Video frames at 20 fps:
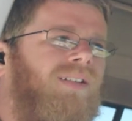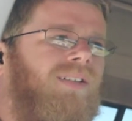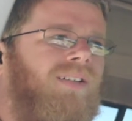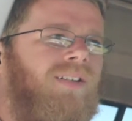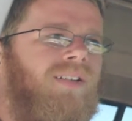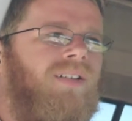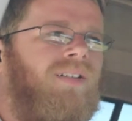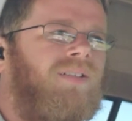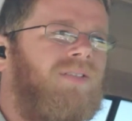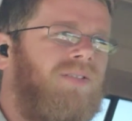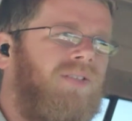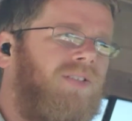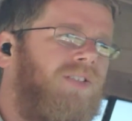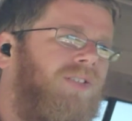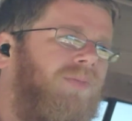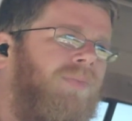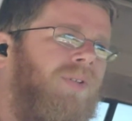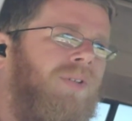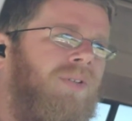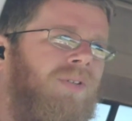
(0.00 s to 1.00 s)
Cruise with
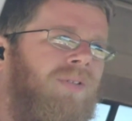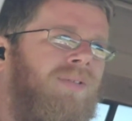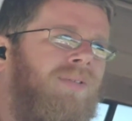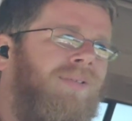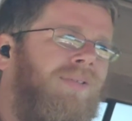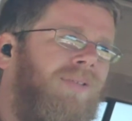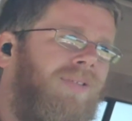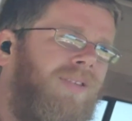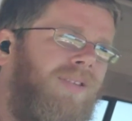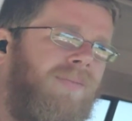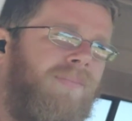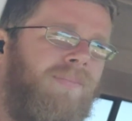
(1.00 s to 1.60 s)
Smooth.